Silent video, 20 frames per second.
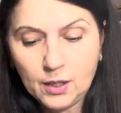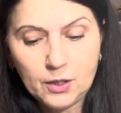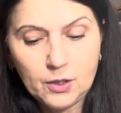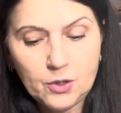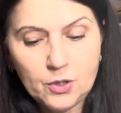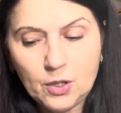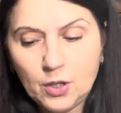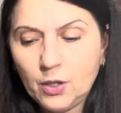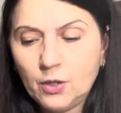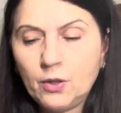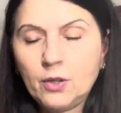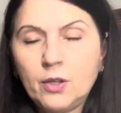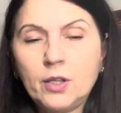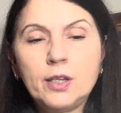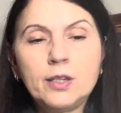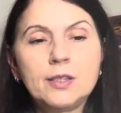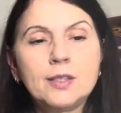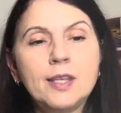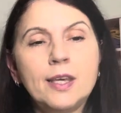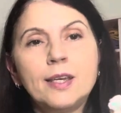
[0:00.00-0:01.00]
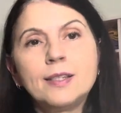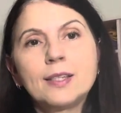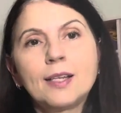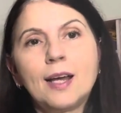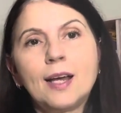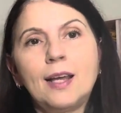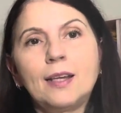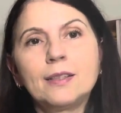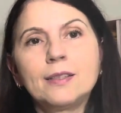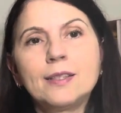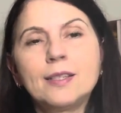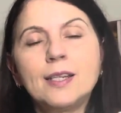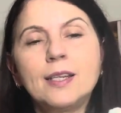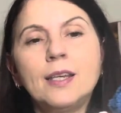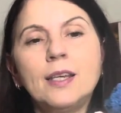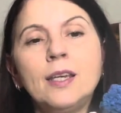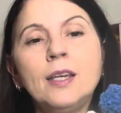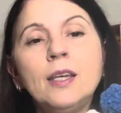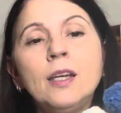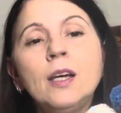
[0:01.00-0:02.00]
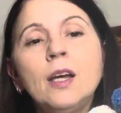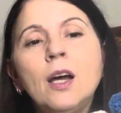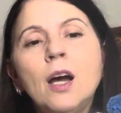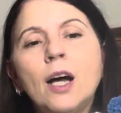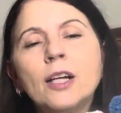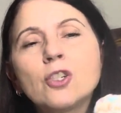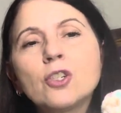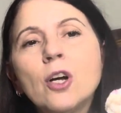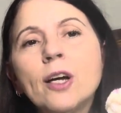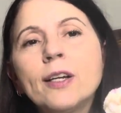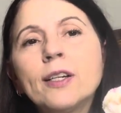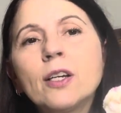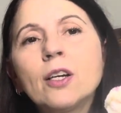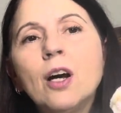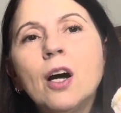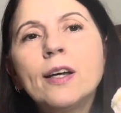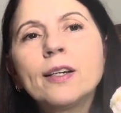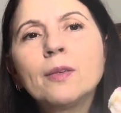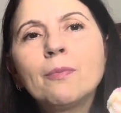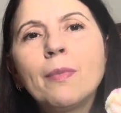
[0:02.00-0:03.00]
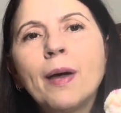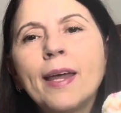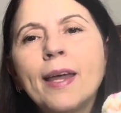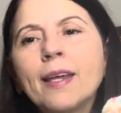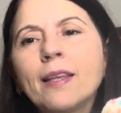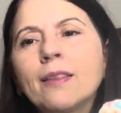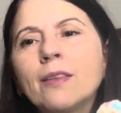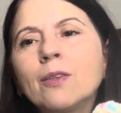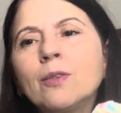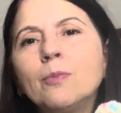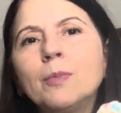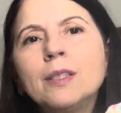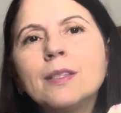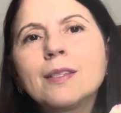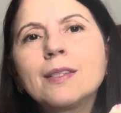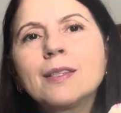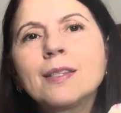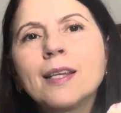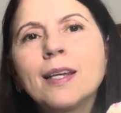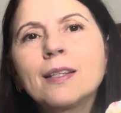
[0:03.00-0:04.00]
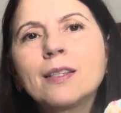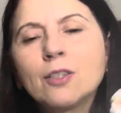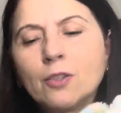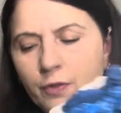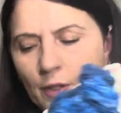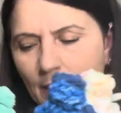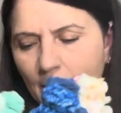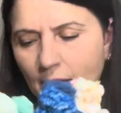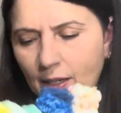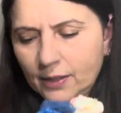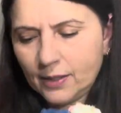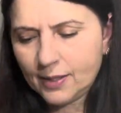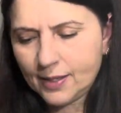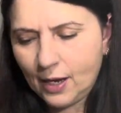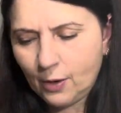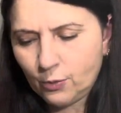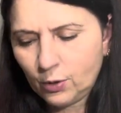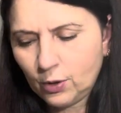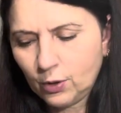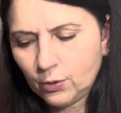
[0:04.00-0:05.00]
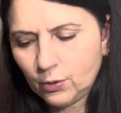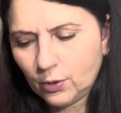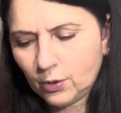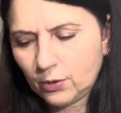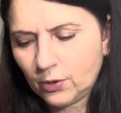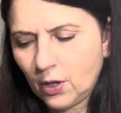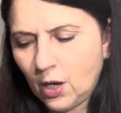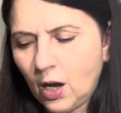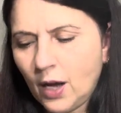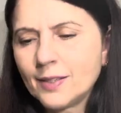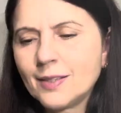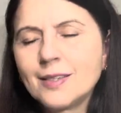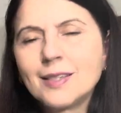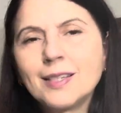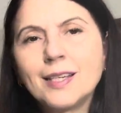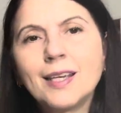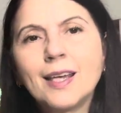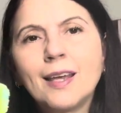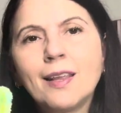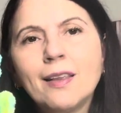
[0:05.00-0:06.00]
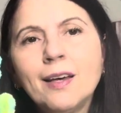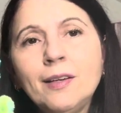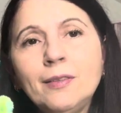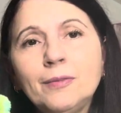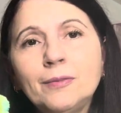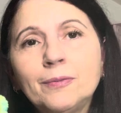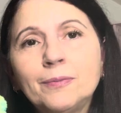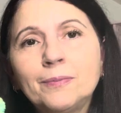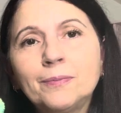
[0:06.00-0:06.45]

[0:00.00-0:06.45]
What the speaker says: So there's these colors here. I try to kind of make them in sets of colors that would look nice together.